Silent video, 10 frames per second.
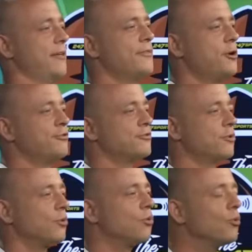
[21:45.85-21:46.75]
Those
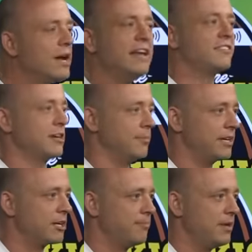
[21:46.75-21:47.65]

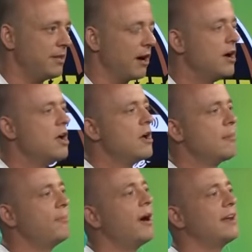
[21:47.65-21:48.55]
reasonably could be there.
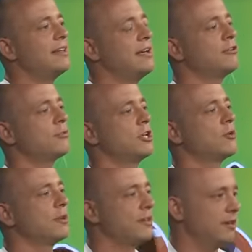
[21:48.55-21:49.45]
But here's what
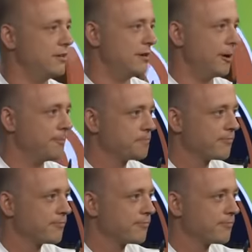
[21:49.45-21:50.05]
you really need to know.